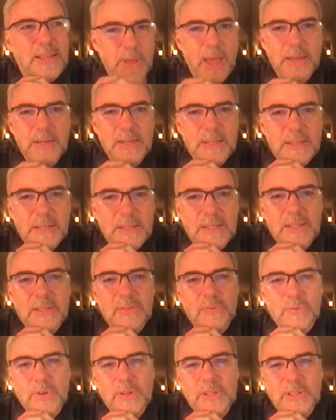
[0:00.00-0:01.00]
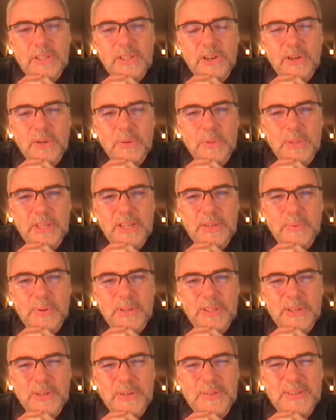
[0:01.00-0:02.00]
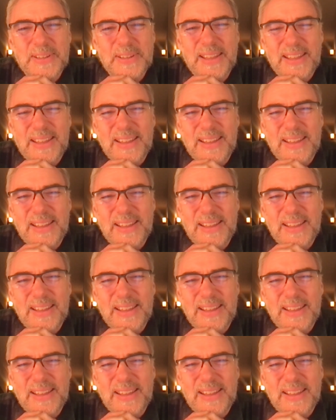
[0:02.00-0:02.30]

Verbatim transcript: I didn't really share it with anyone, though.